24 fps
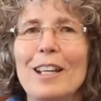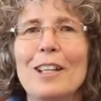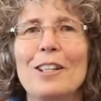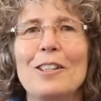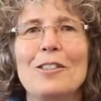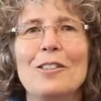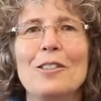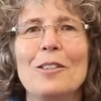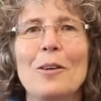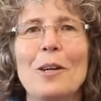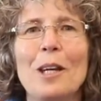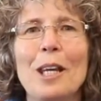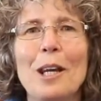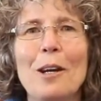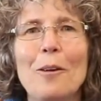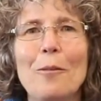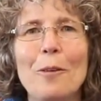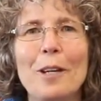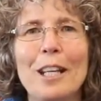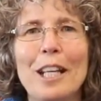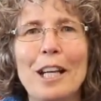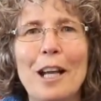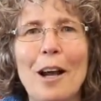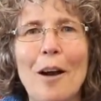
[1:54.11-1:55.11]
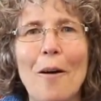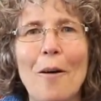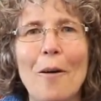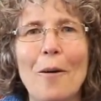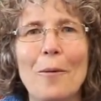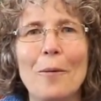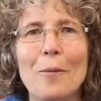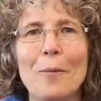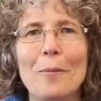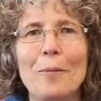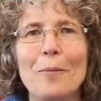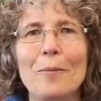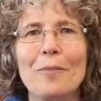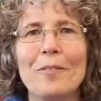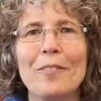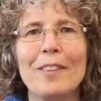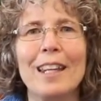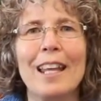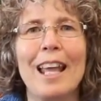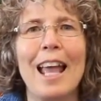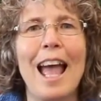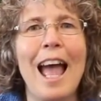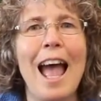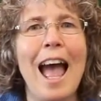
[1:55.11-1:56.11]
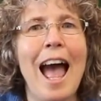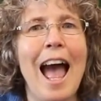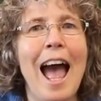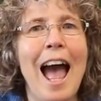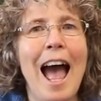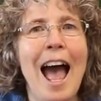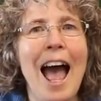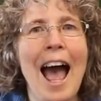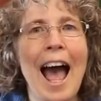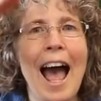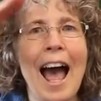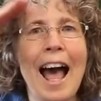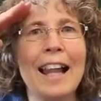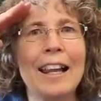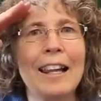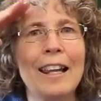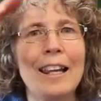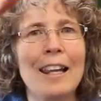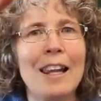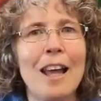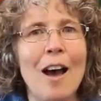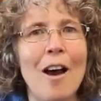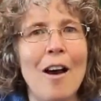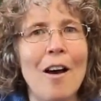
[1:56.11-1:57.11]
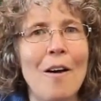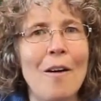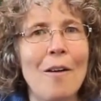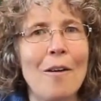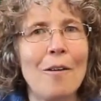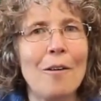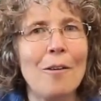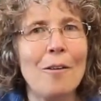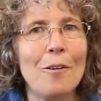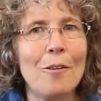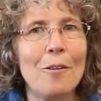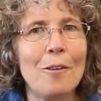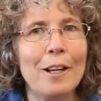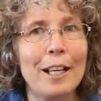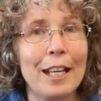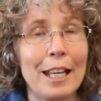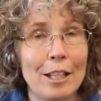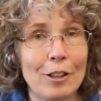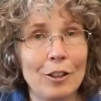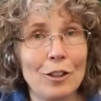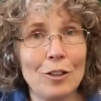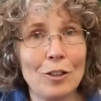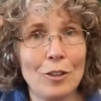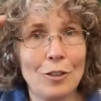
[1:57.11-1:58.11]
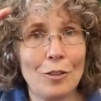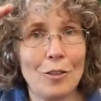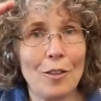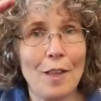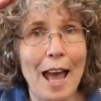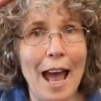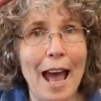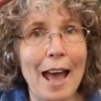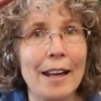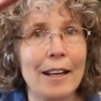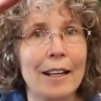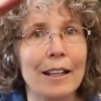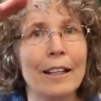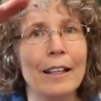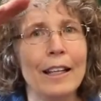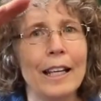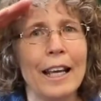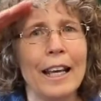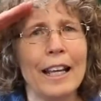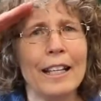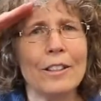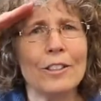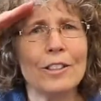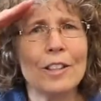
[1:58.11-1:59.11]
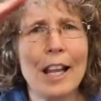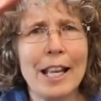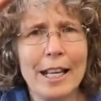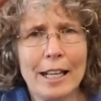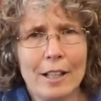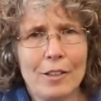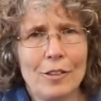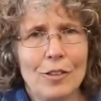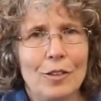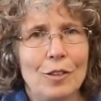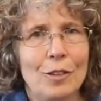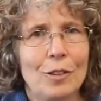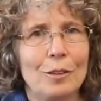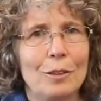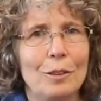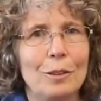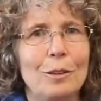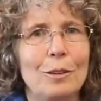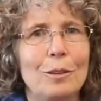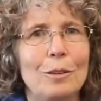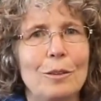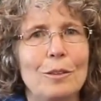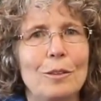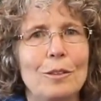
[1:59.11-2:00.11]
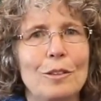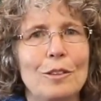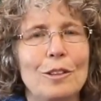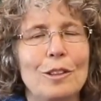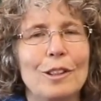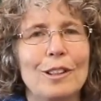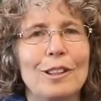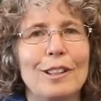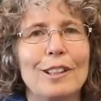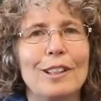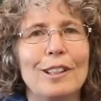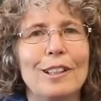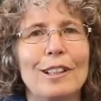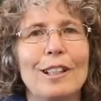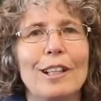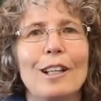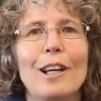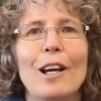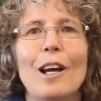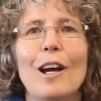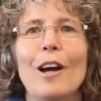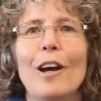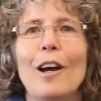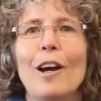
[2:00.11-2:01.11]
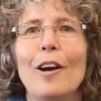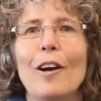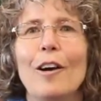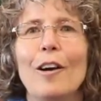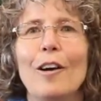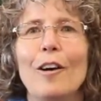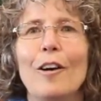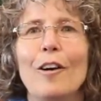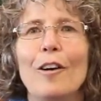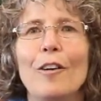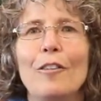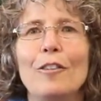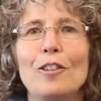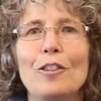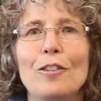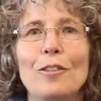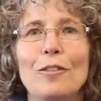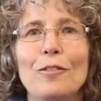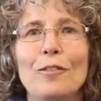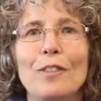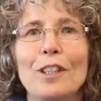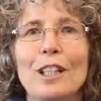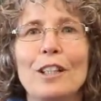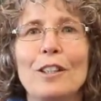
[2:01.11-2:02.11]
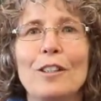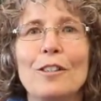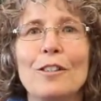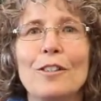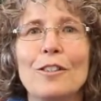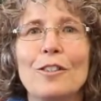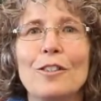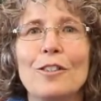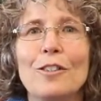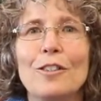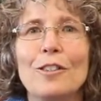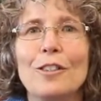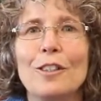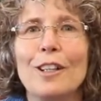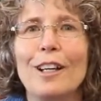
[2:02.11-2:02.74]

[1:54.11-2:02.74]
So here we go. Hello. Can you do that? It's like a salute. Two fingers.